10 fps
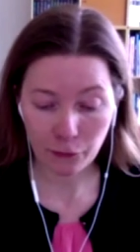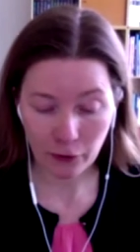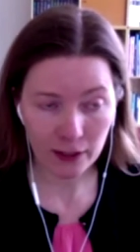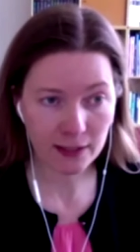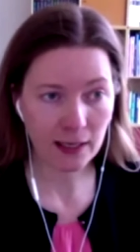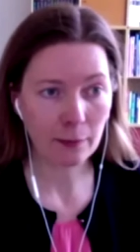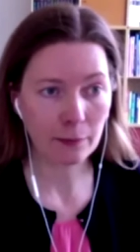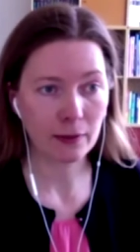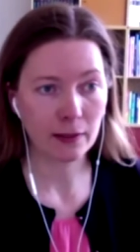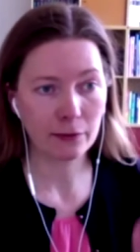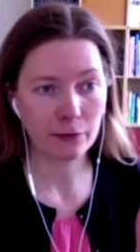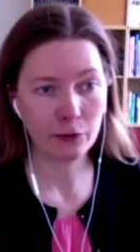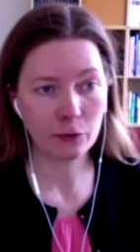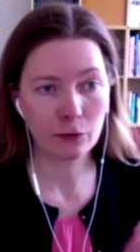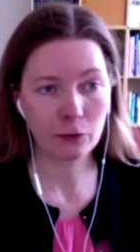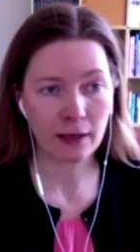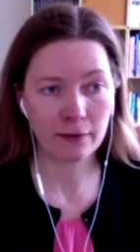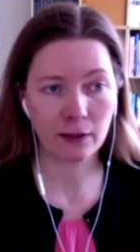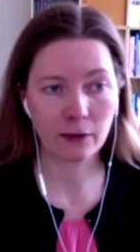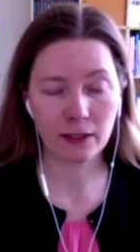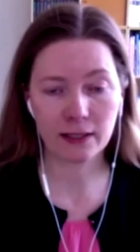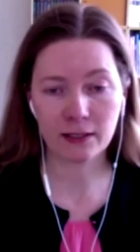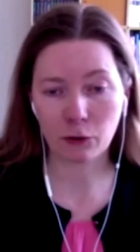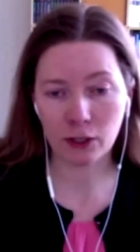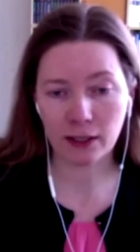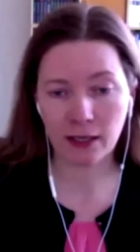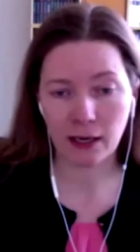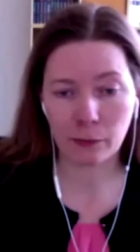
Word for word: For example, if you have a look at social